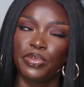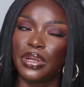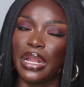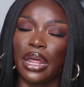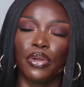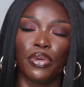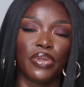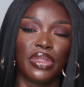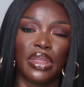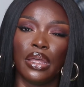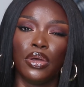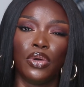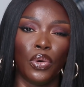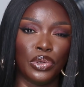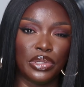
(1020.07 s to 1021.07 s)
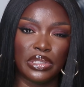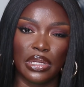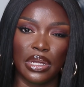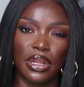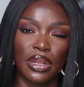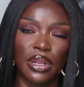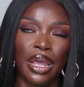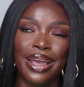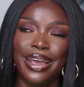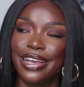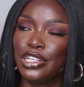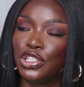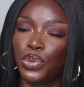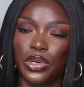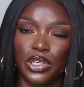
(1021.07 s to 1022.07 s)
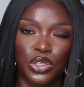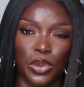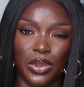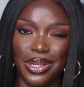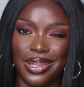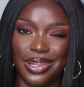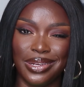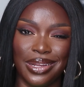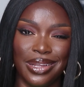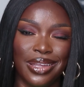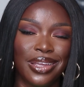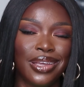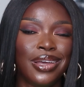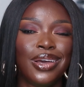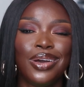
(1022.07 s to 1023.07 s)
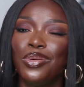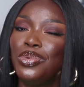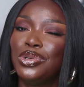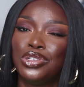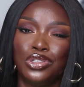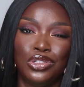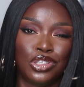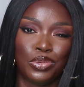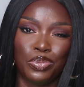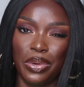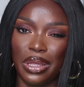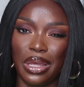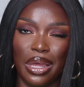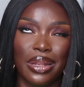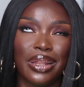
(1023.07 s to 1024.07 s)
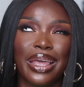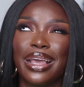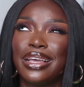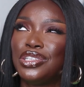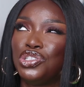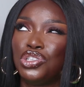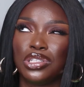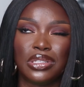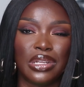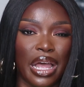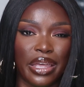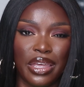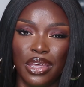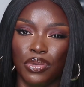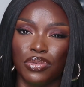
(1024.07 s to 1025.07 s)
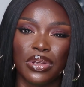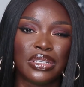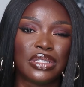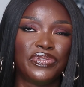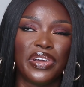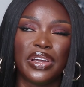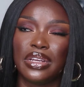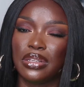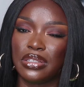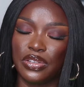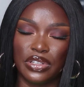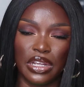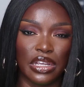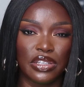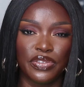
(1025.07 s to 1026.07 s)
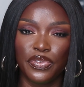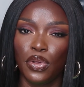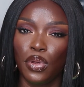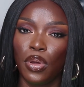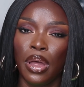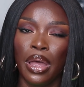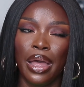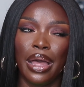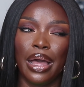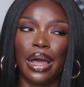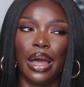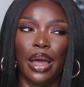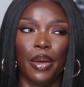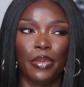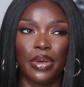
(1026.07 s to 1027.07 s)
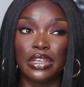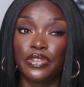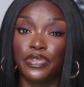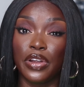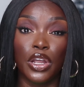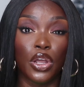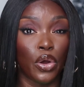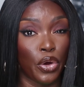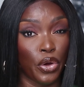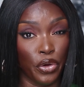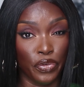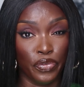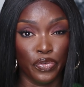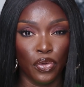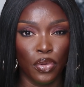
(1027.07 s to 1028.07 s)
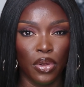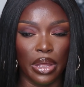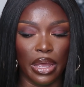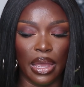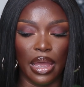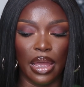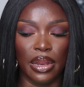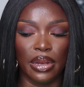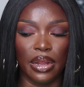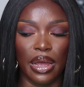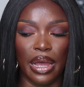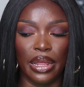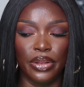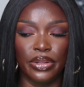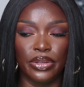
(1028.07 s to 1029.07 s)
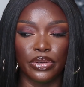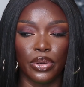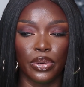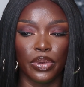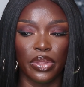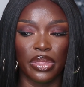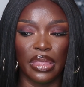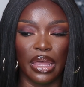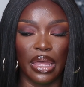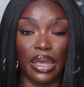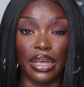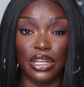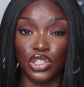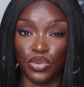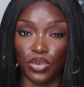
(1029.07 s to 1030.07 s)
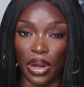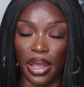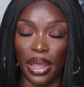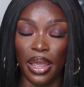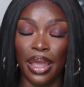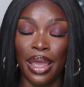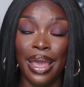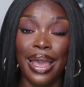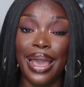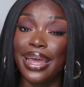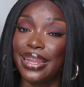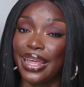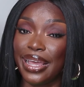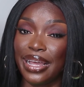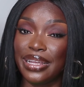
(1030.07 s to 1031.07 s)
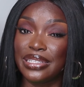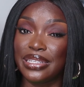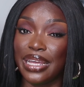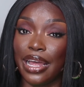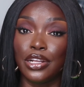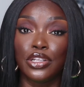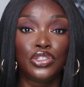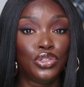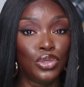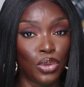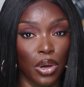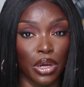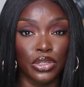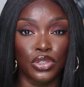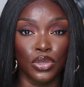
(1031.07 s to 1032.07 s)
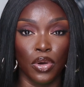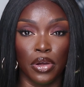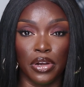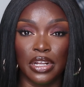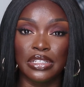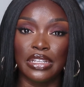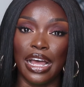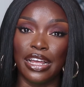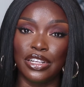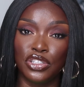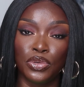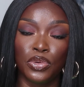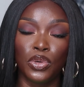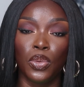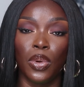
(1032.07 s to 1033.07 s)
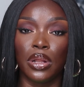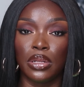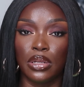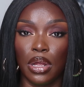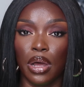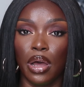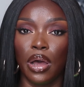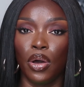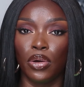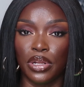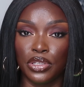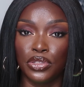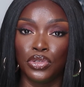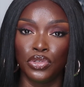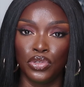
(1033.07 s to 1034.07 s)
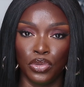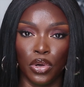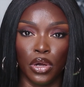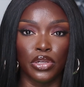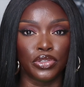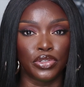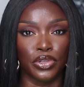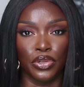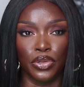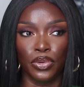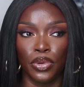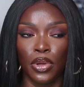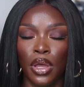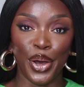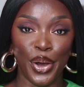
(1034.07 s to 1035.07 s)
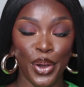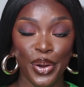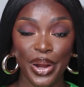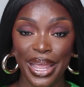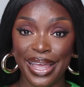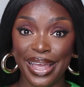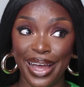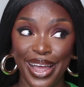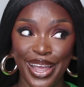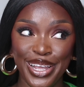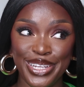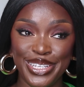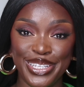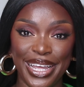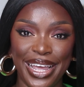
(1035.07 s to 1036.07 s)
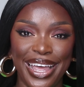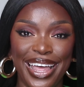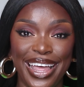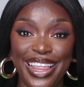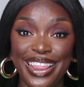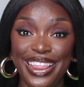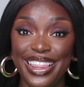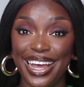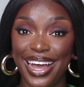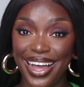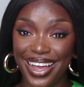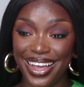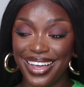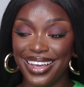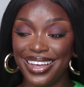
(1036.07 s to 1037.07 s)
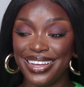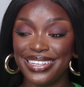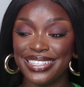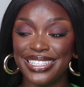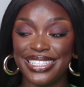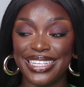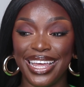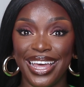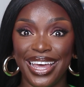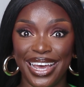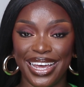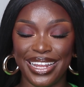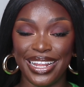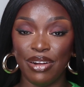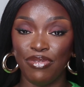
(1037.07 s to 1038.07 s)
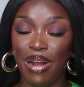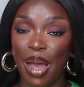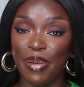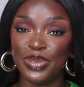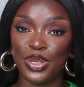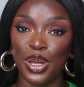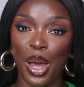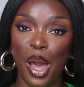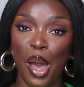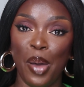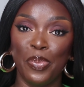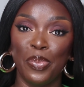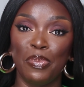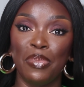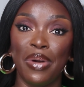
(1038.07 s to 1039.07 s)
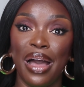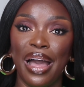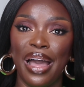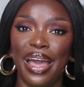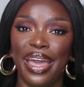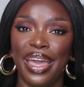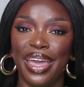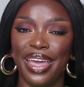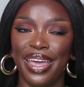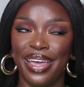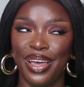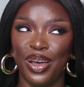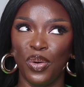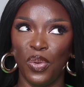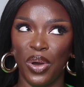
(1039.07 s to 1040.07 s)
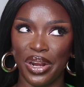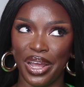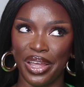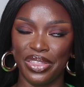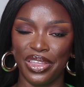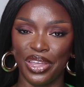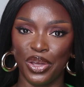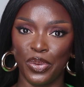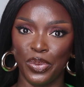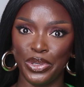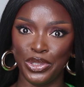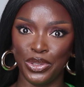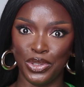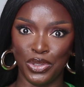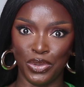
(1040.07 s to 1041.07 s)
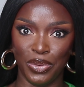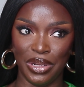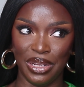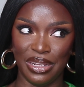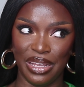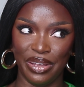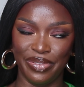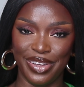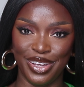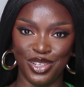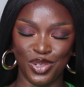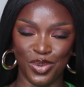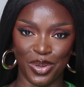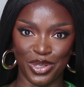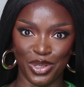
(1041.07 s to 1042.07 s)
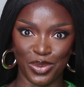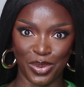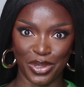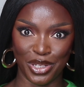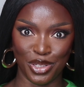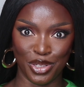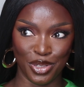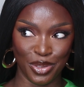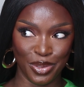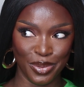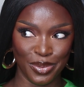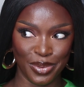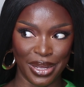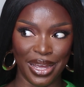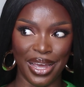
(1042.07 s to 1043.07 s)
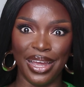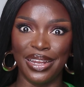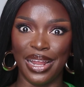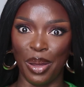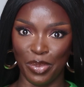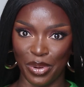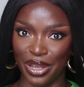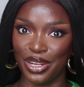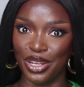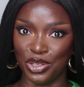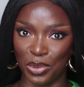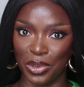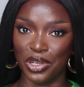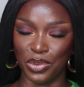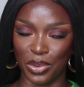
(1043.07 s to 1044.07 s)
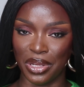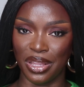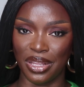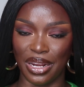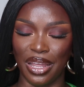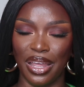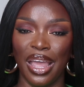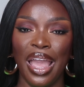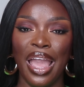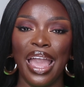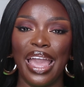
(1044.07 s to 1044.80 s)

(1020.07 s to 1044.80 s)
But I don't think ghosting in 2023, we should just bring it. Like, it's just not cute. It's very distasteful. It's very hurtful, and I don't think it's right. And like I said, do unto others as you would want others to do unto you. All right, guys, and that is it. That wraps up my what I think we should truly leave in 2022 and now bring it in 2023.